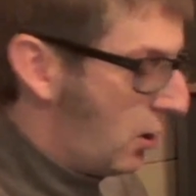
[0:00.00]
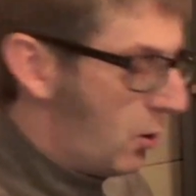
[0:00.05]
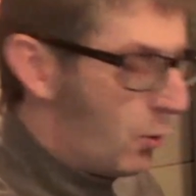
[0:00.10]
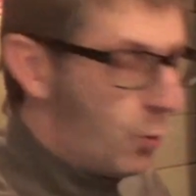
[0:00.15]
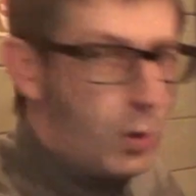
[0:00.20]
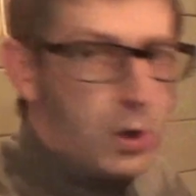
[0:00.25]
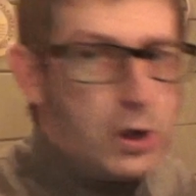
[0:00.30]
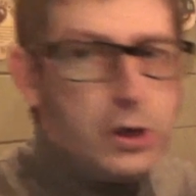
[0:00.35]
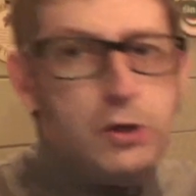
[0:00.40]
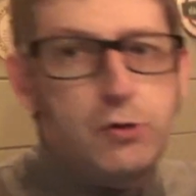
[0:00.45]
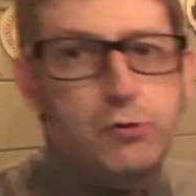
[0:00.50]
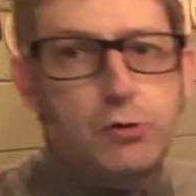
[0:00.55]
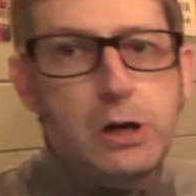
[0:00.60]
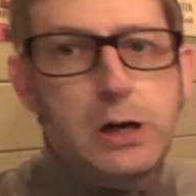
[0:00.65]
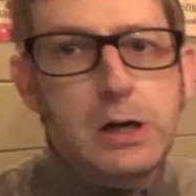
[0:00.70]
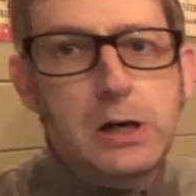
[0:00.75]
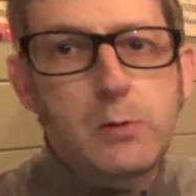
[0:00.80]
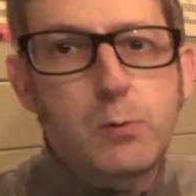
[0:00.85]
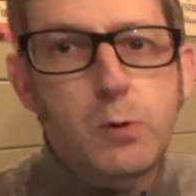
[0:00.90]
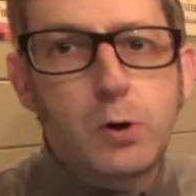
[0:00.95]
What you
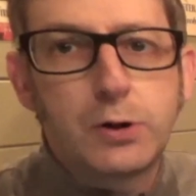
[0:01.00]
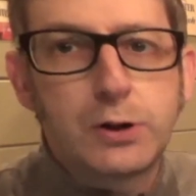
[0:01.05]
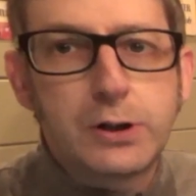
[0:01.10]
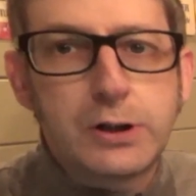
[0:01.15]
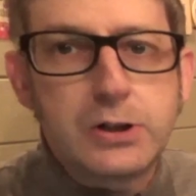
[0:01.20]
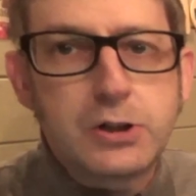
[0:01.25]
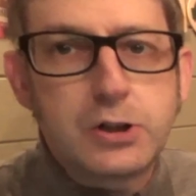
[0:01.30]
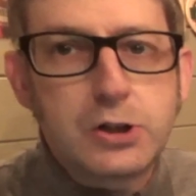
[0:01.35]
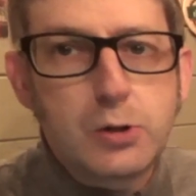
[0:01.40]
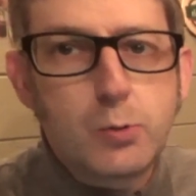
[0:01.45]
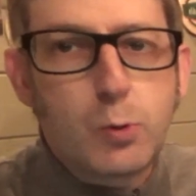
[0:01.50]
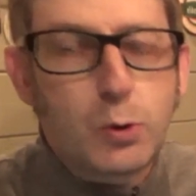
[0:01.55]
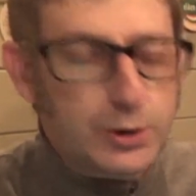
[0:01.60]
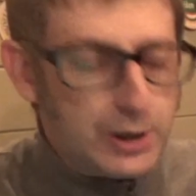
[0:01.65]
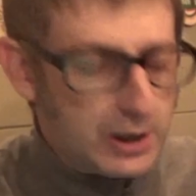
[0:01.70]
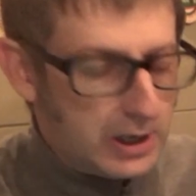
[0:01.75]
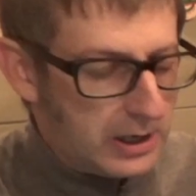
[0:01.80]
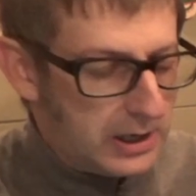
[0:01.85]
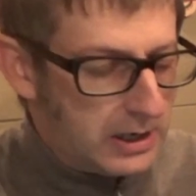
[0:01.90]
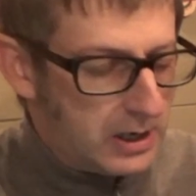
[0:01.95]
really want is you
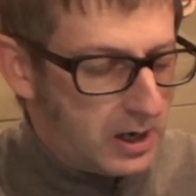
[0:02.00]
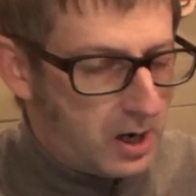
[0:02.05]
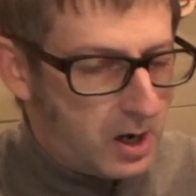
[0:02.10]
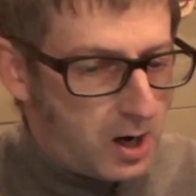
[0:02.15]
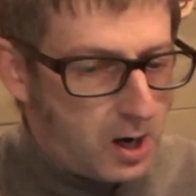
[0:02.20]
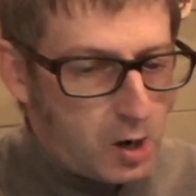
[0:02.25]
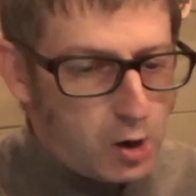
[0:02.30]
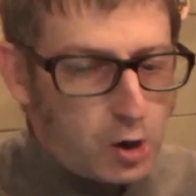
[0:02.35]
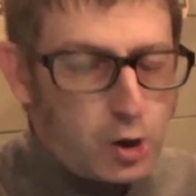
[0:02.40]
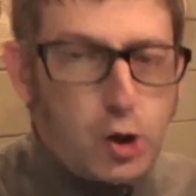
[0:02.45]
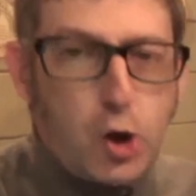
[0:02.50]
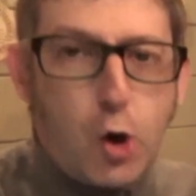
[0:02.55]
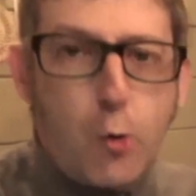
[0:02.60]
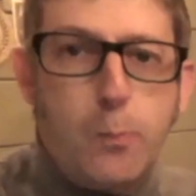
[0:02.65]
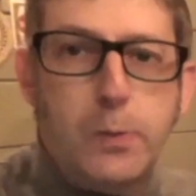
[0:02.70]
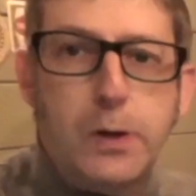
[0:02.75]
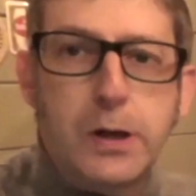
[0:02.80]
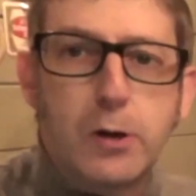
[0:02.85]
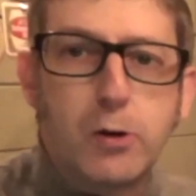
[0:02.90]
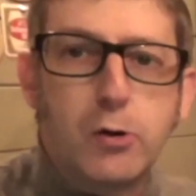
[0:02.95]
want a
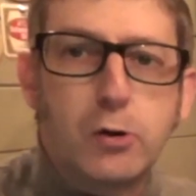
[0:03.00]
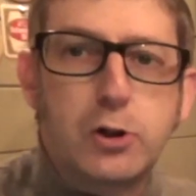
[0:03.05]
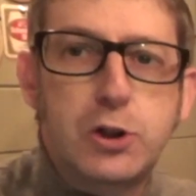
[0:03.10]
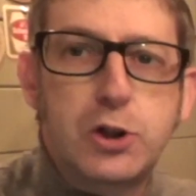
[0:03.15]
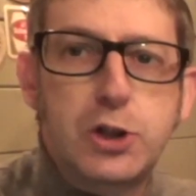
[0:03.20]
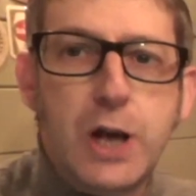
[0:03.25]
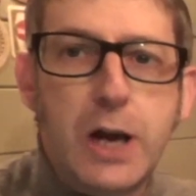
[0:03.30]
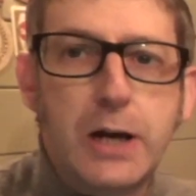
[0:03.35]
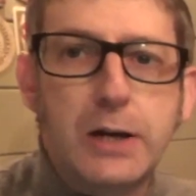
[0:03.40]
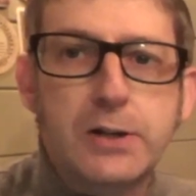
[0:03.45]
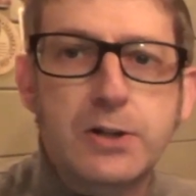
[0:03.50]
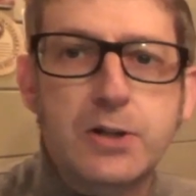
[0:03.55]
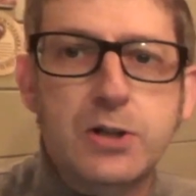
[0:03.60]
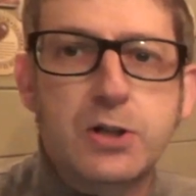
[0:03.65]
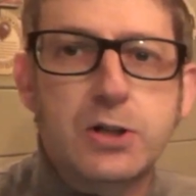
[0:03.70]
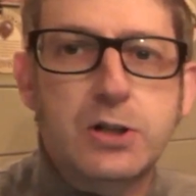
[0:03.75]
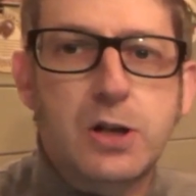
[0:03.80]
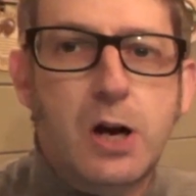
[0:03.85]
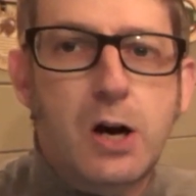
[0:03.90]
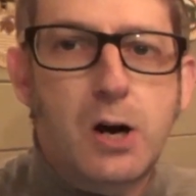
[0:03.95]
goblet or chalice
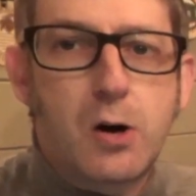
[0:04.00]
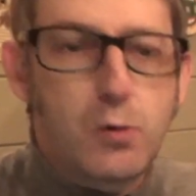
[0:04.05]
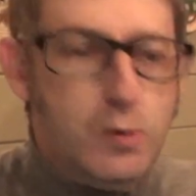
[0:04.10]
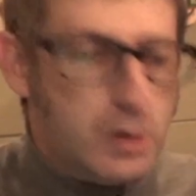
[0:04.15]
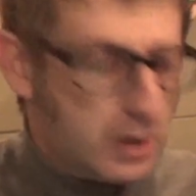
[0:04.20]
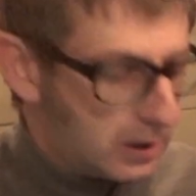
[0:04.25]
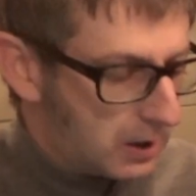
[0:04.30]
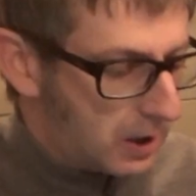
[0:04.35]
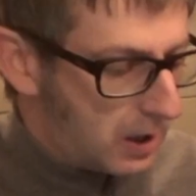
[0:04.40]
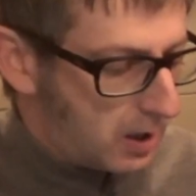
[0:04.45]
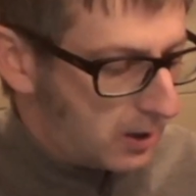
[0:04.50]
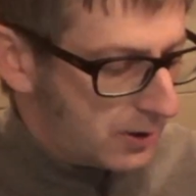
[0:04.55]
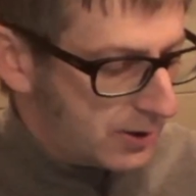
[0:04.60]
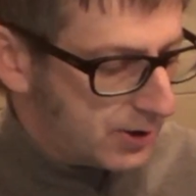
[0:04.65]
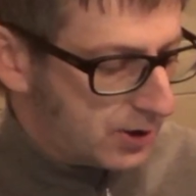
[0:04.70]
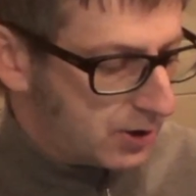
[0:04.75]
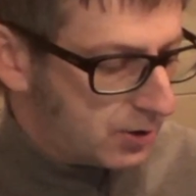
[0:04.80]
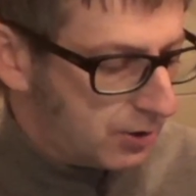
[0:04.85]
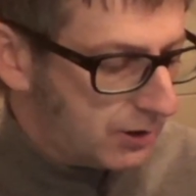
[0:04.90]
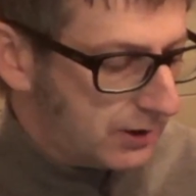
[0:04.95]
style glass
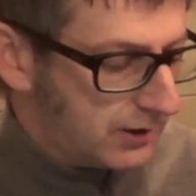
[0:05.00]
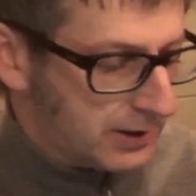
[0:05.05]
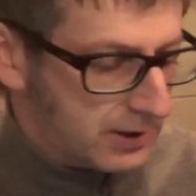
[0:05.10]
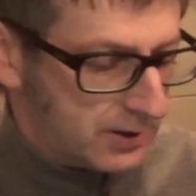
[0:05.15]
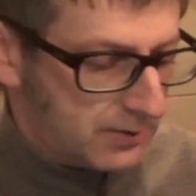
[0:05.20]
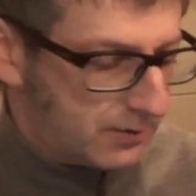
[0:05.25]
to drink this